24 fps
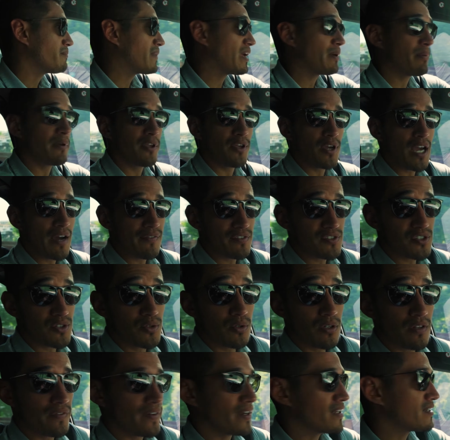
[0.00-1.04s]
Maybe you have a
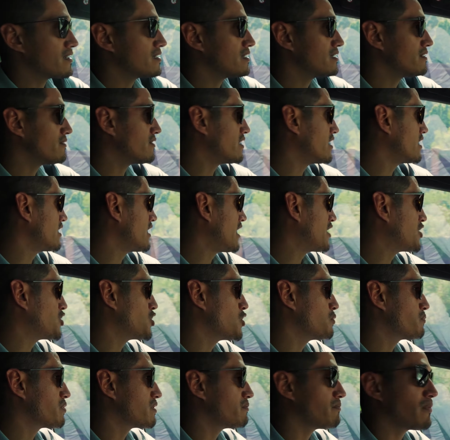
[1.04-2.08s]
school event, right? And you
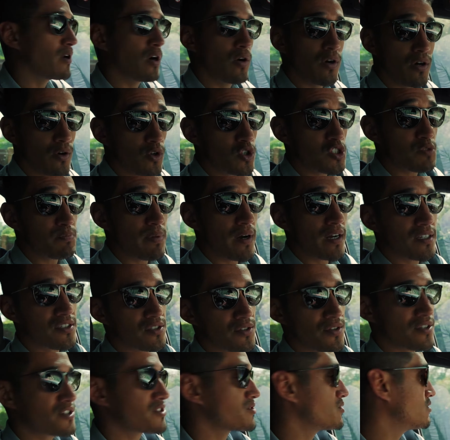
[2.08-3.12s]
promote or sponsor
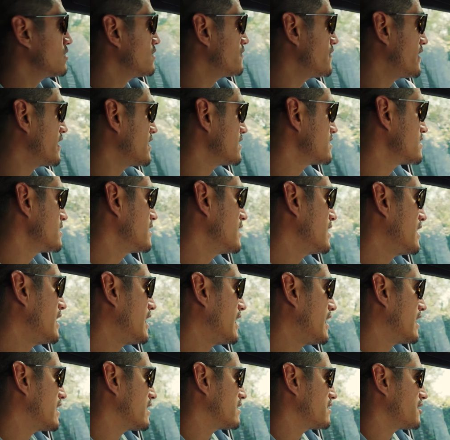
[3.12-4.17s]
the school event
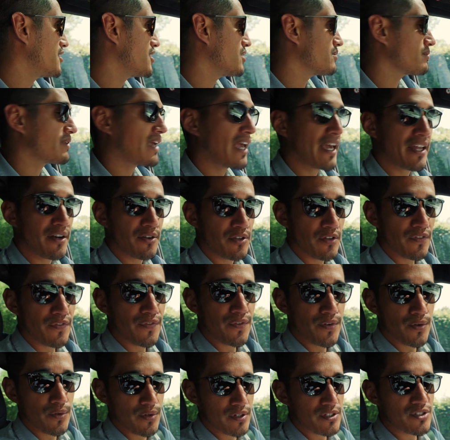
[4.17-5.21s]
and, you know, cater the
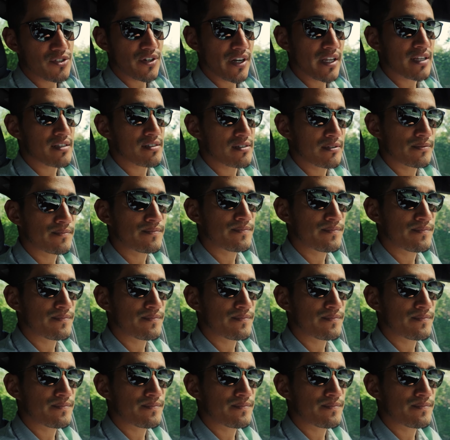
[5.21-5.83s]
food and drinks.